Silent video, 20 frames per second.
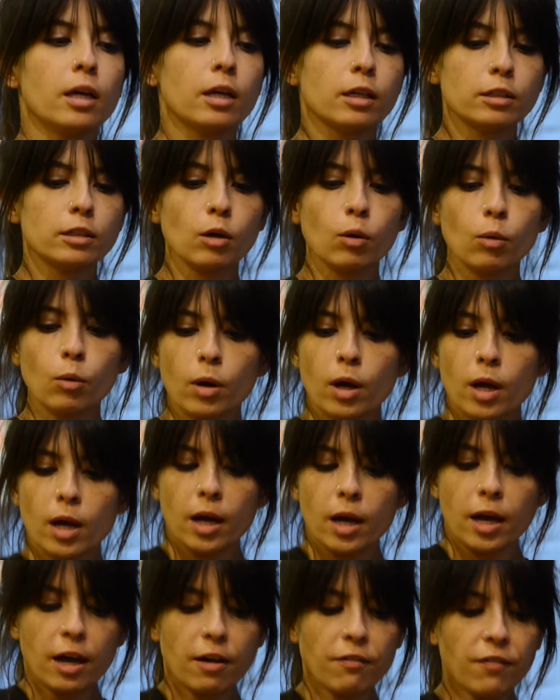So
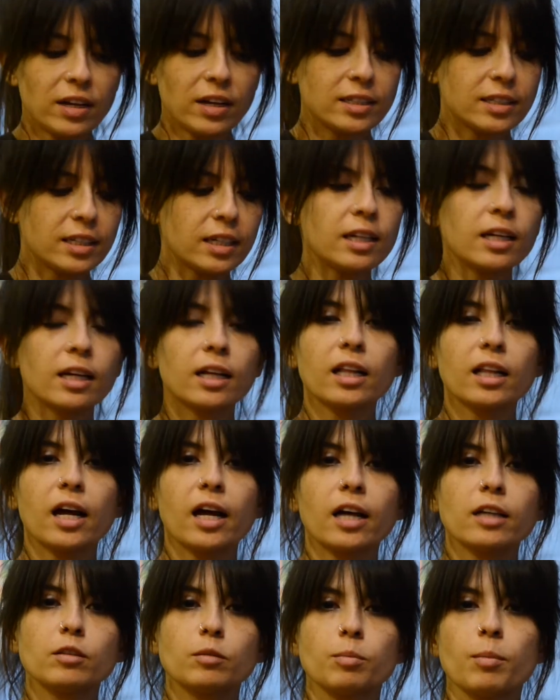if I didn't
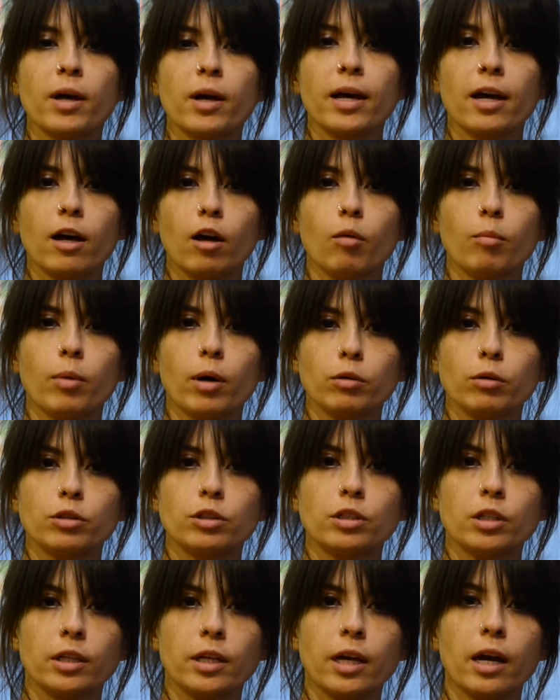clasp my elbows
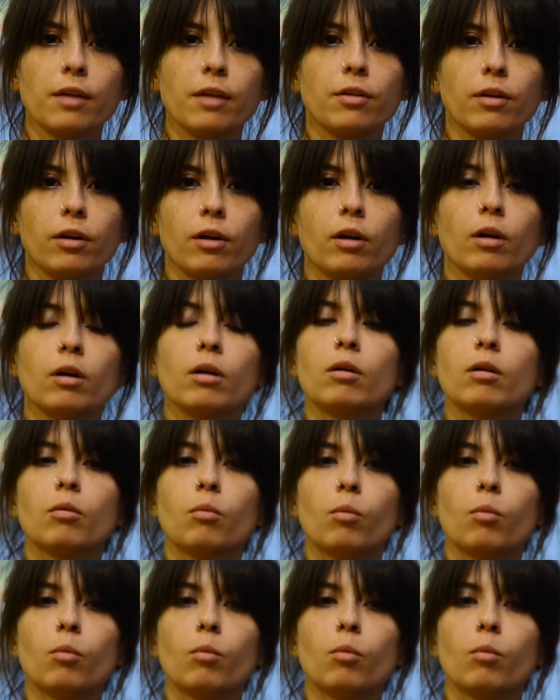together,